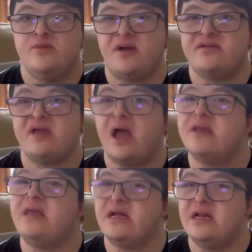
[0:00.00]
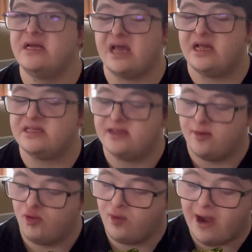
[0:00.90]
But that did it again.
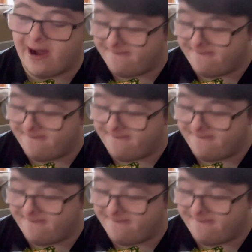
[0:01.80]
Wow.